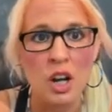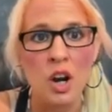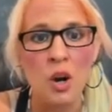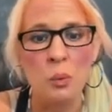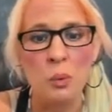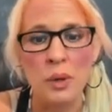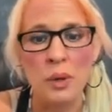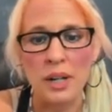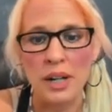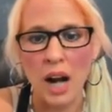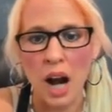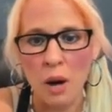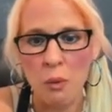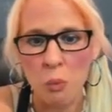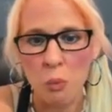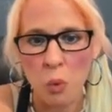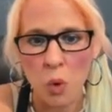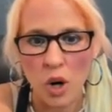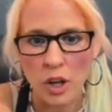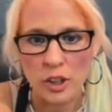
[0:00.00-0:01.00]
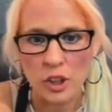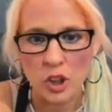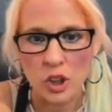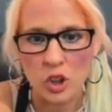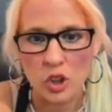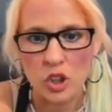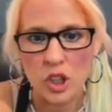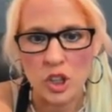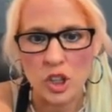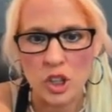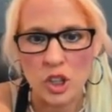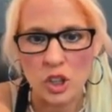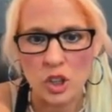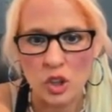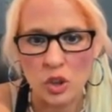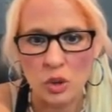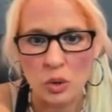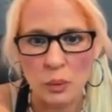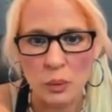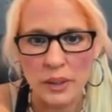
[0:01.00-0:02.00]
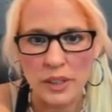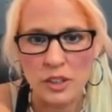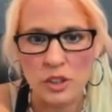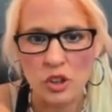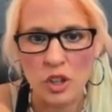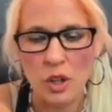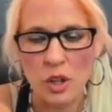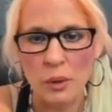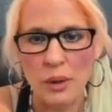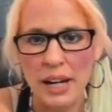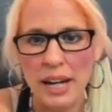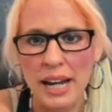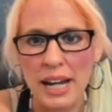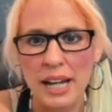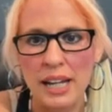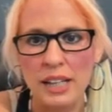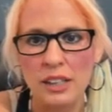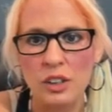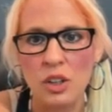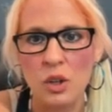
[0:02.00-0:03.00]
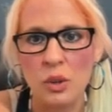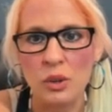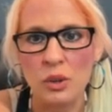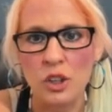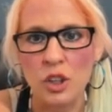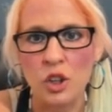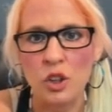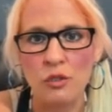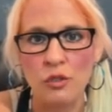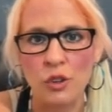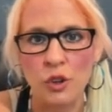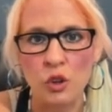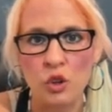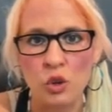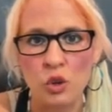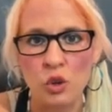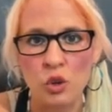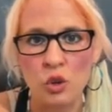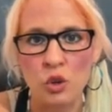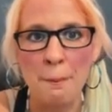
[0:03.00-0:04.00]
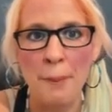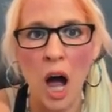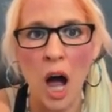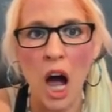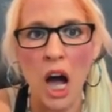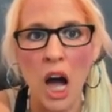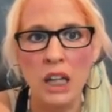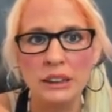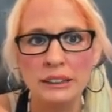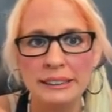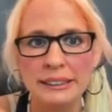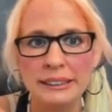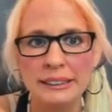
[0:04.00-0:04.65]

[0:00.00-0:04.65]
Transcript: what I want you to do is go ahead, go to your virtual box,